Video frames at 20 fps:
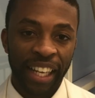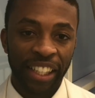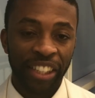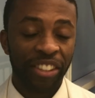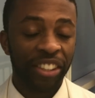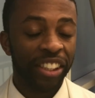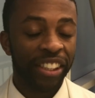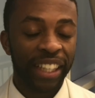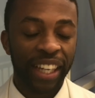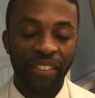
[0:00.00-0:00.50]

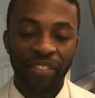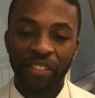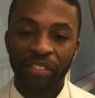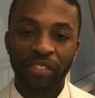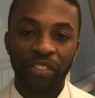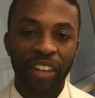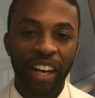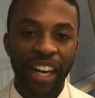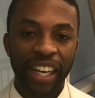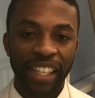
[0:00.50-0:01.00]
You just have a
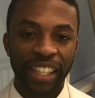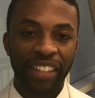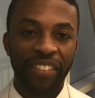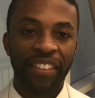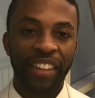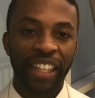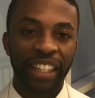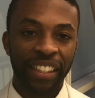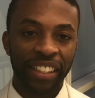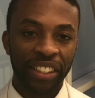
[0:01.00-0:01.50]
variety of
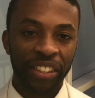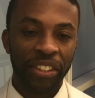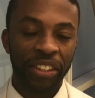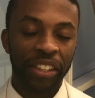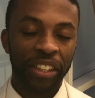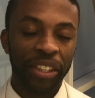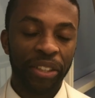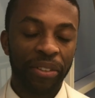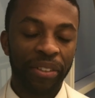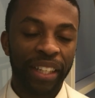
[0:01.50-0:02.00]
things you
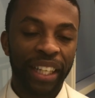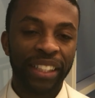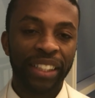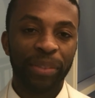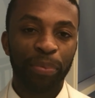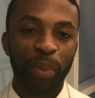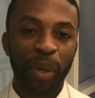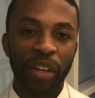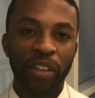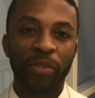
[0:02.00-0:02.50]
can do, and
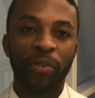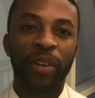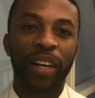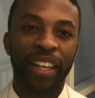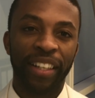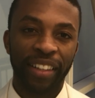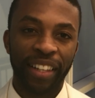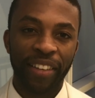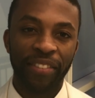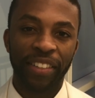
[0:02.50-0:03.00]
that's part of why
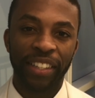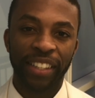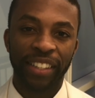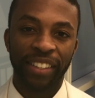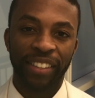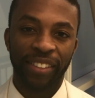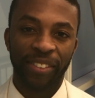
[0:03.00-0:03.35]
I love it.